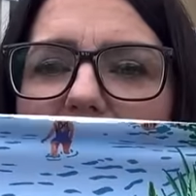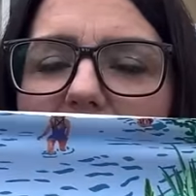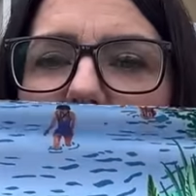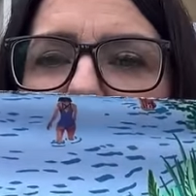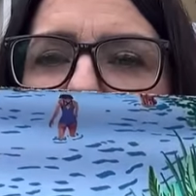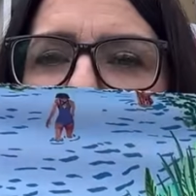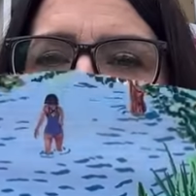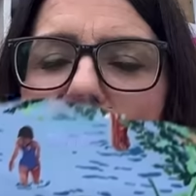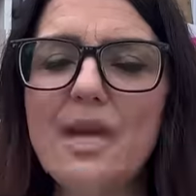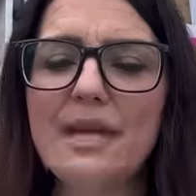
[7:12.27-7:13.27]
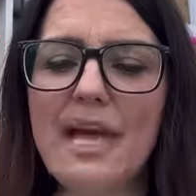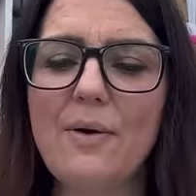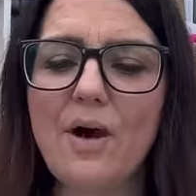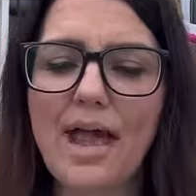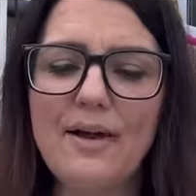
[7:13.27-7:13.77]
in the Lawn. Now,
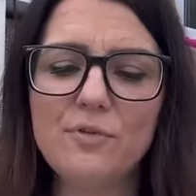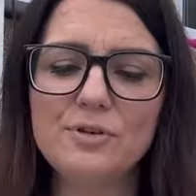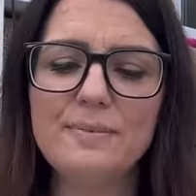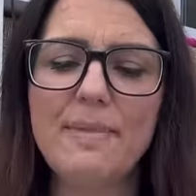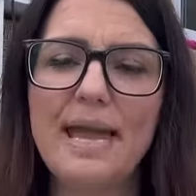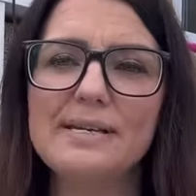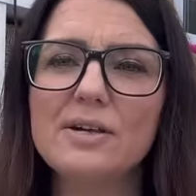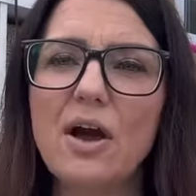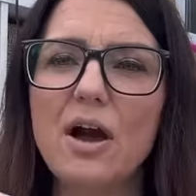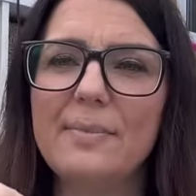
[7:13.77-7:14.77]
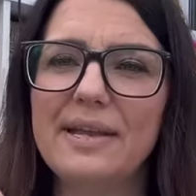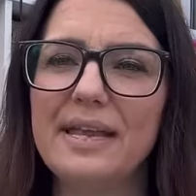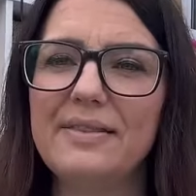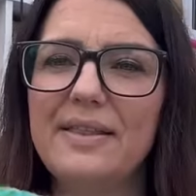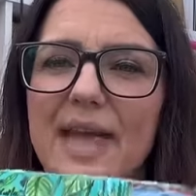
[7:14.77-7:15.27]
I have already made a garment
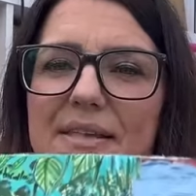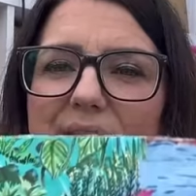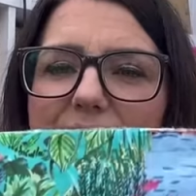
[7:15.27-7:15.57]
in this.